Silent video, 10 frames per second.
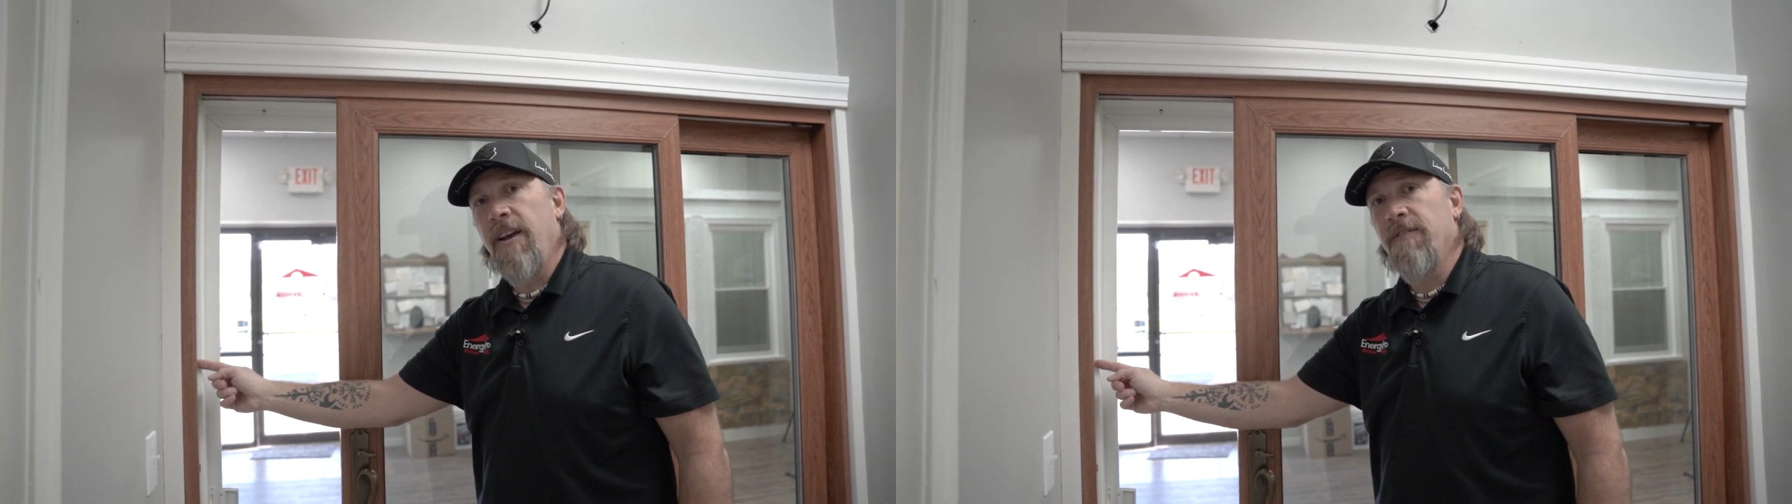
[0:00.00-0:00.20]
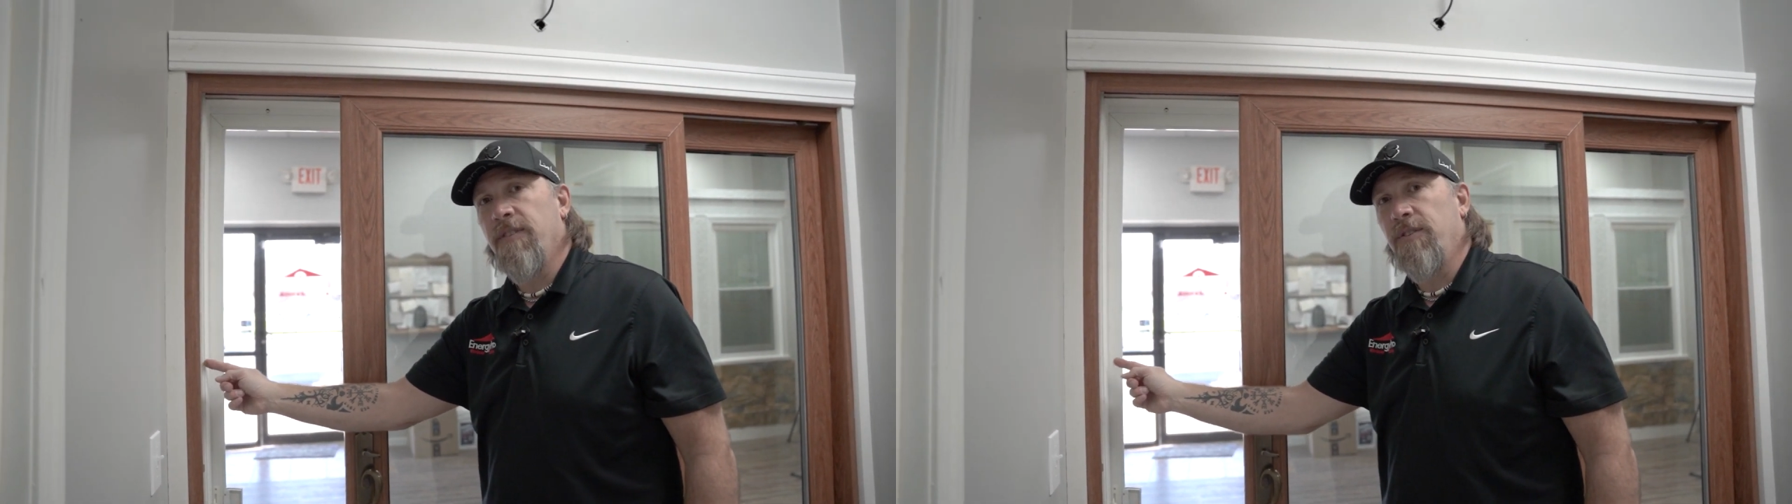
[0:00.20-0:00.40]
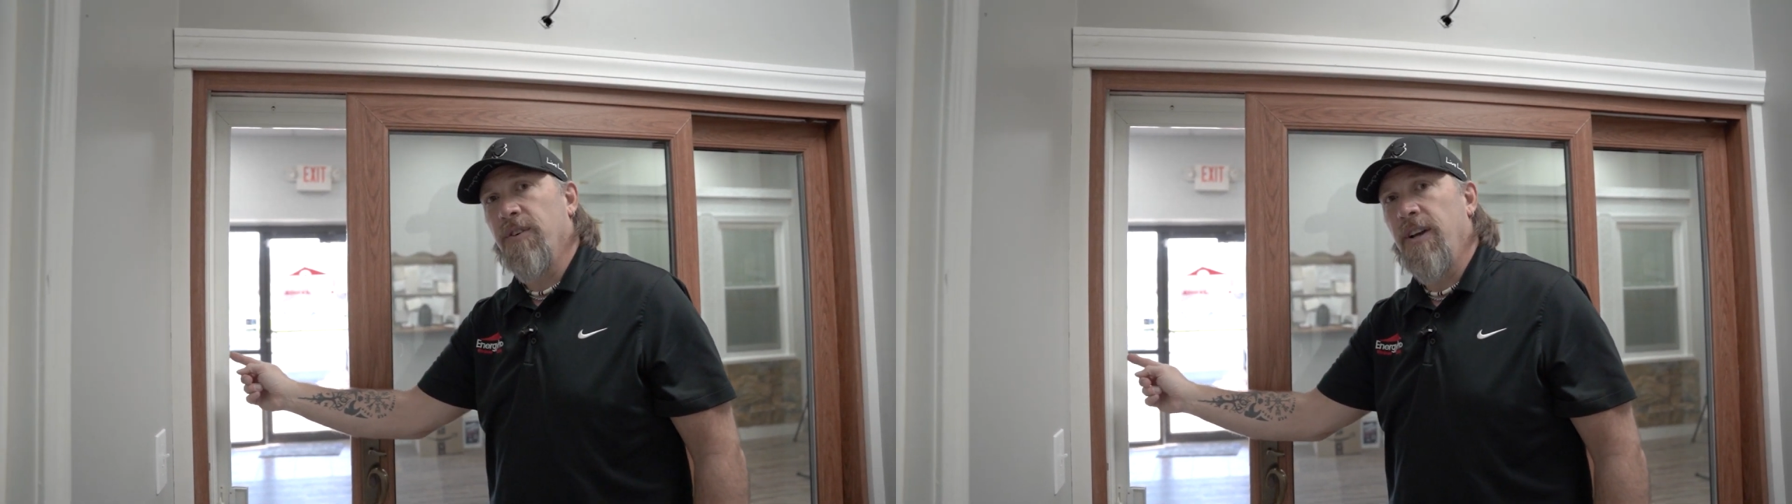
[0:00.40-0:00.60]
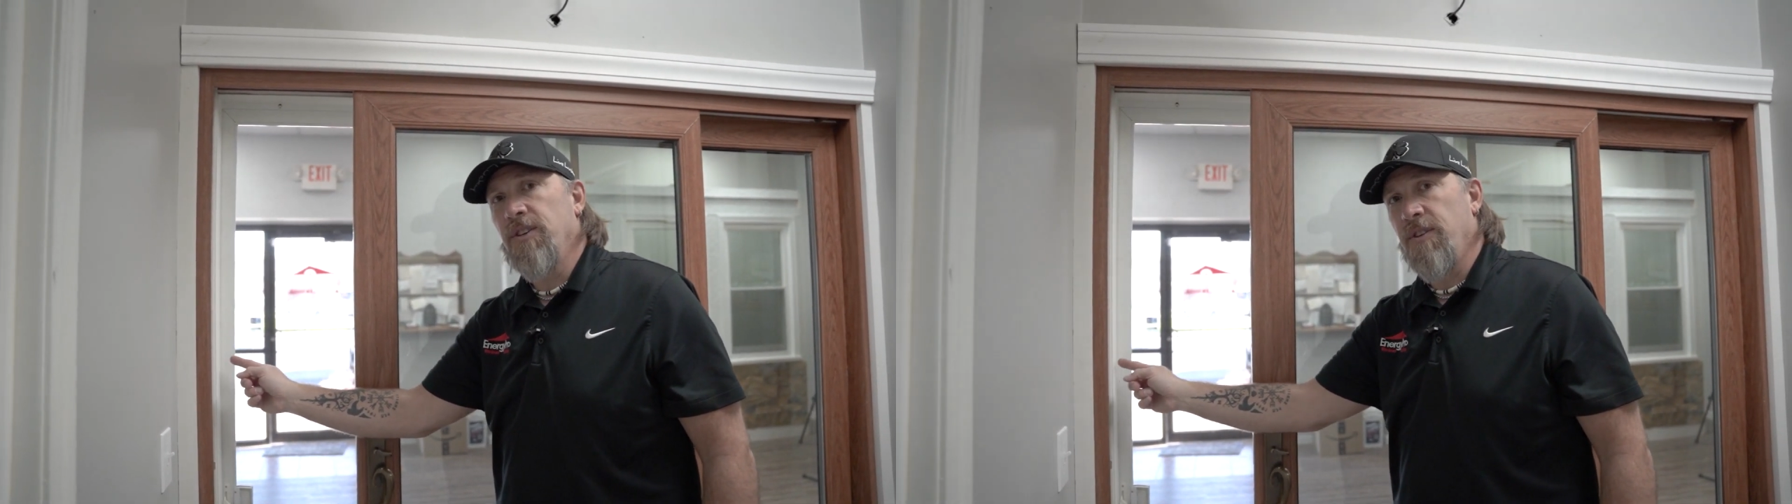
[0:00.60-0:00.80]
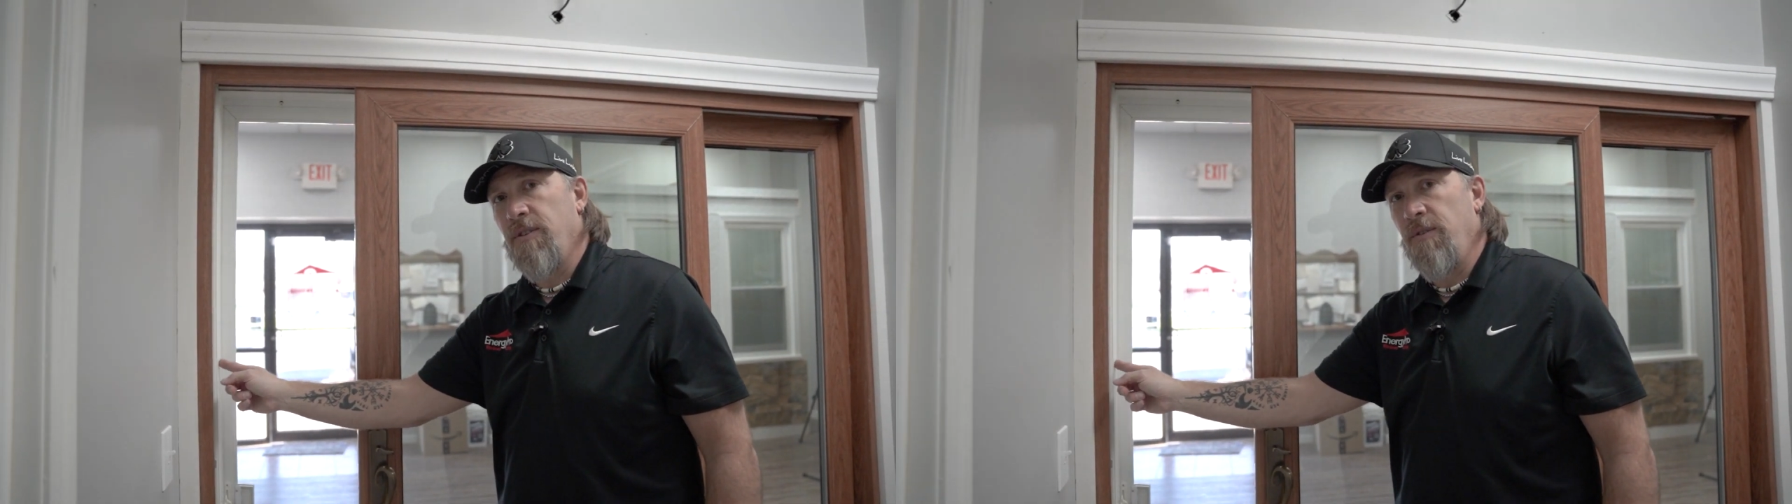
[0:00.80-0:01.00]

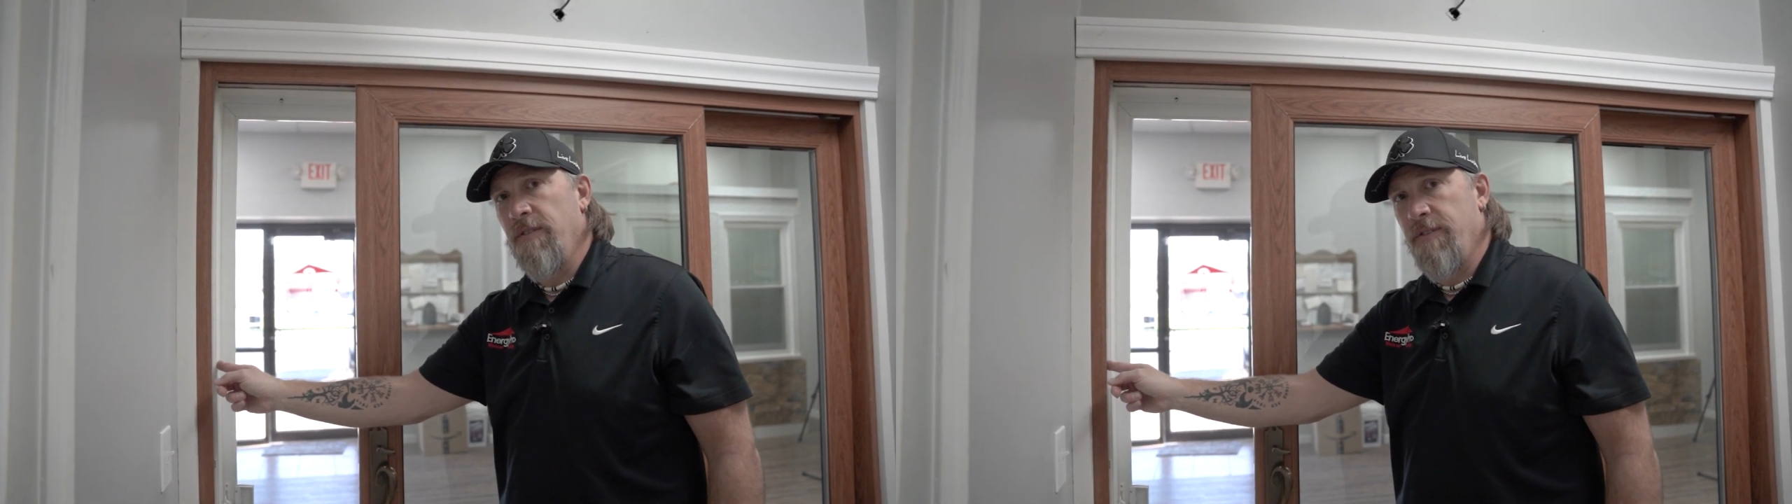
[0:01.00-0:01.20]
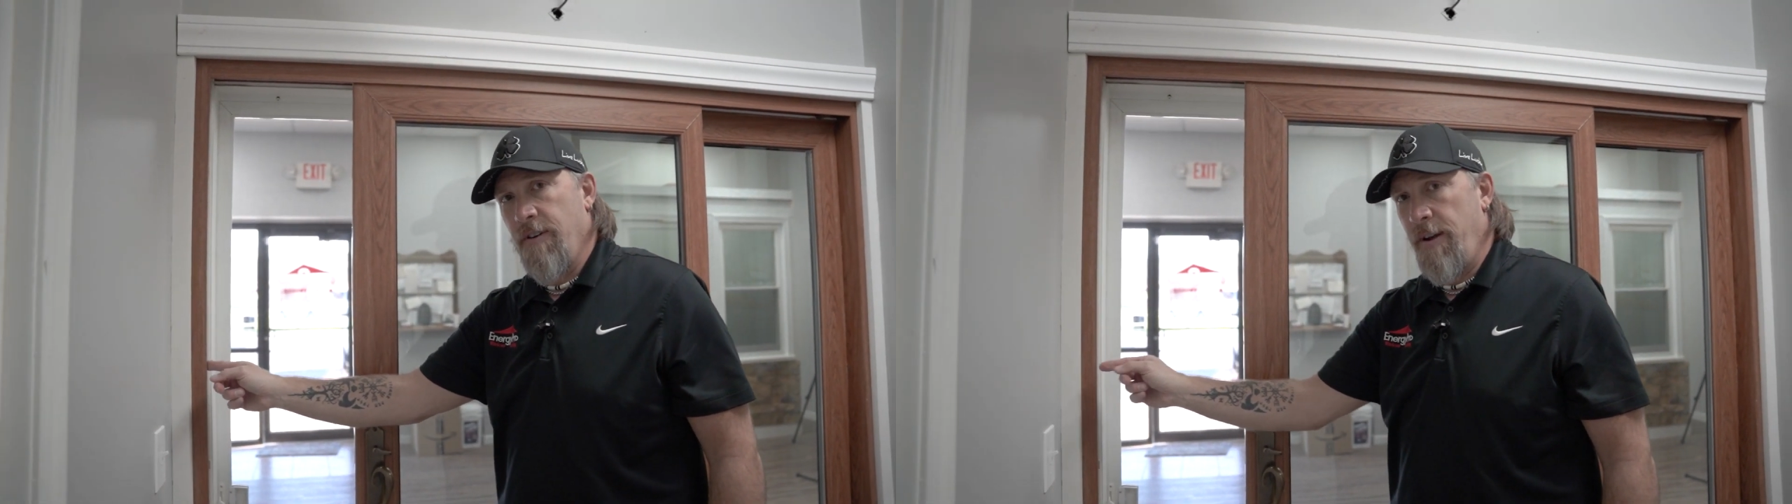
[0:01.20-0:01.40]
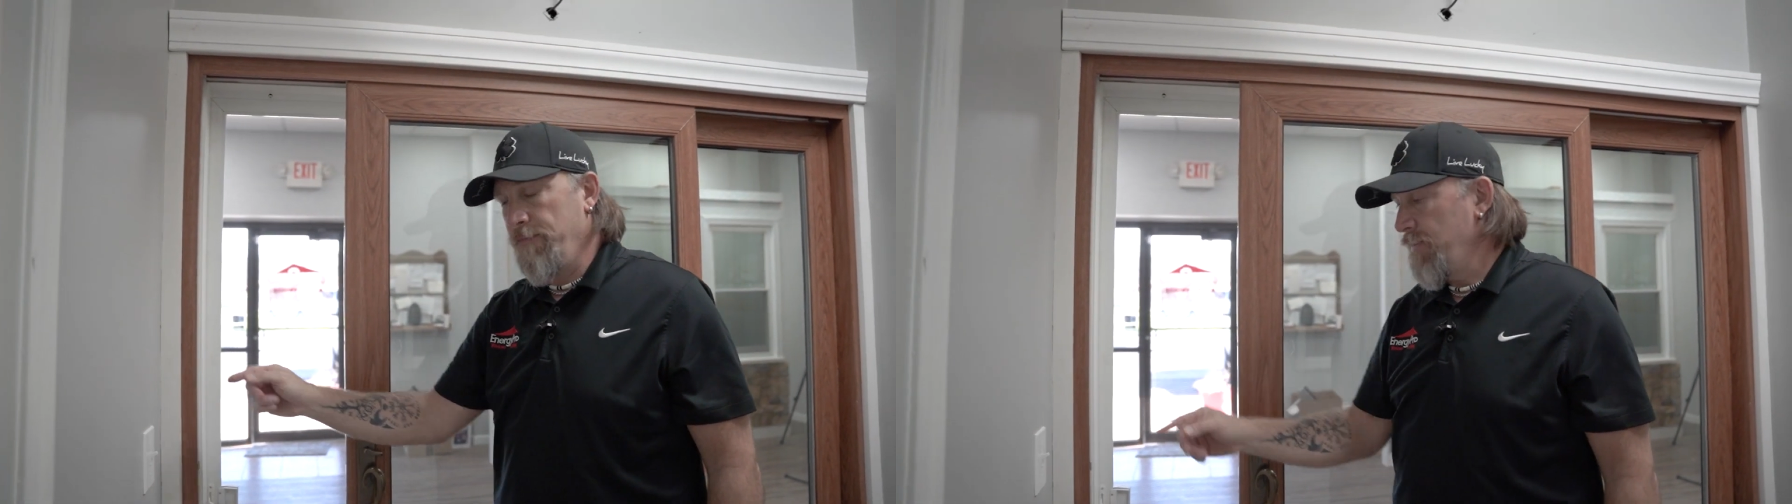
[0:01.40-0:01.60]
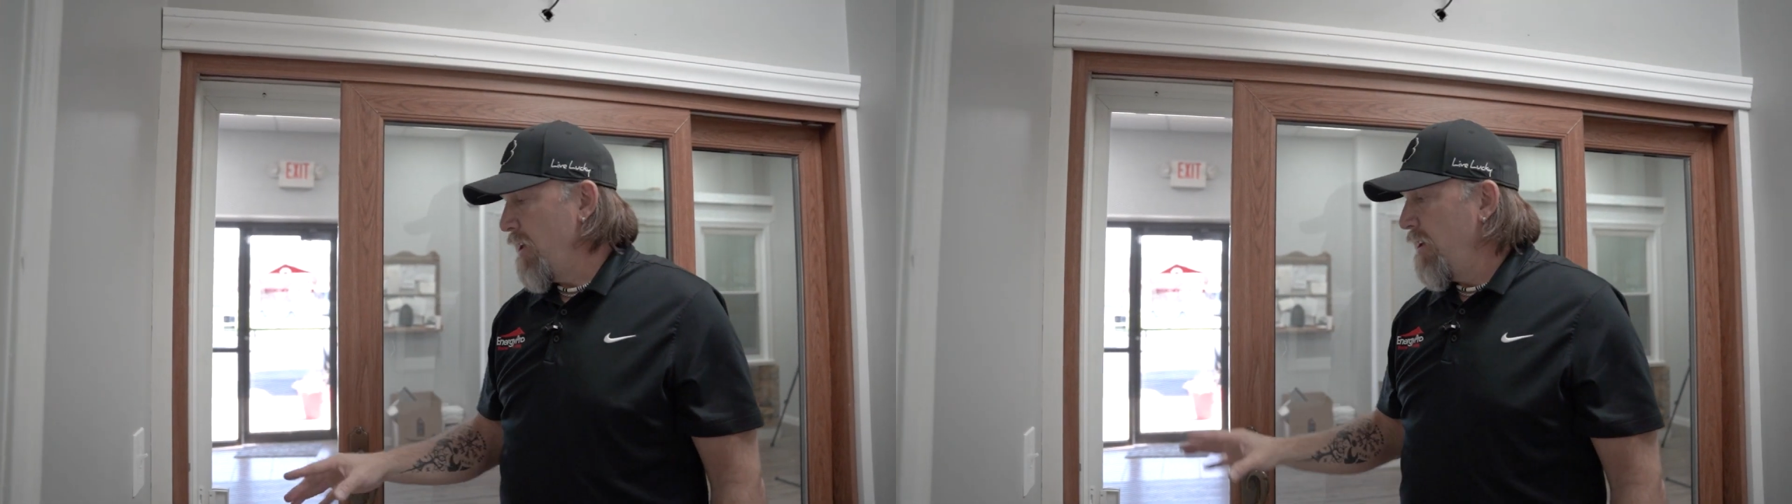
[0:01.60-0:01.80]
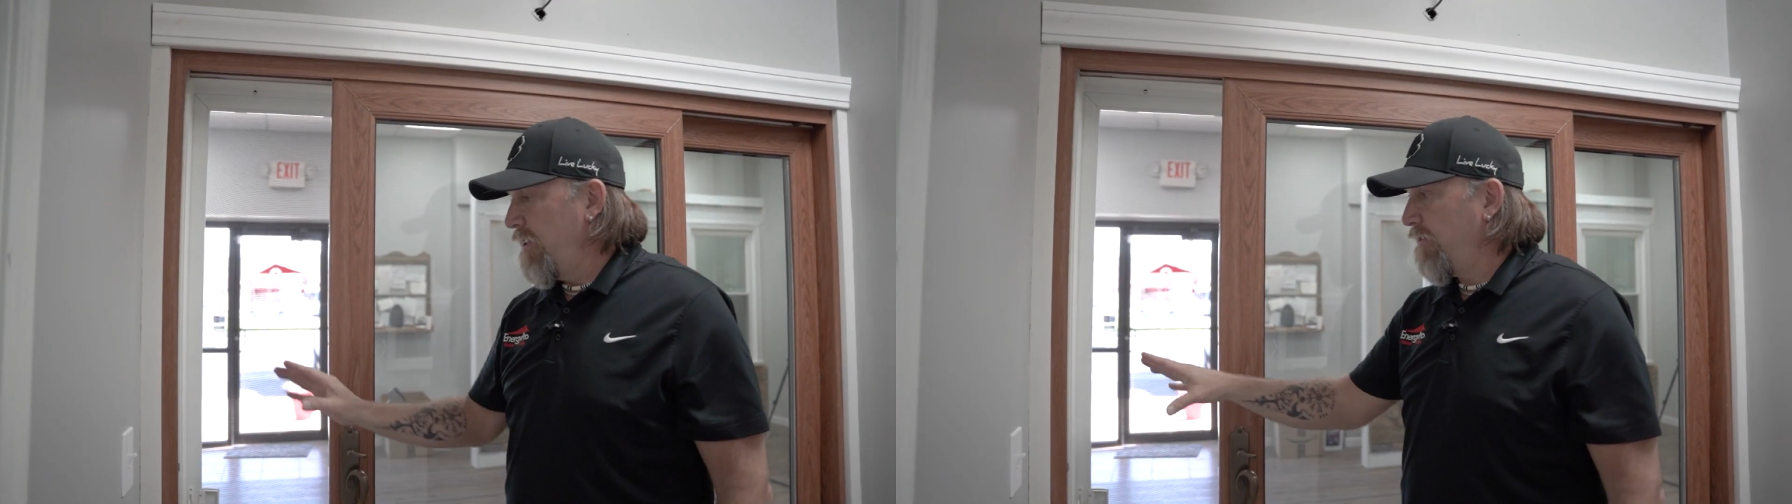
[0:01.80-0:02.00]
infiltration through the frame. This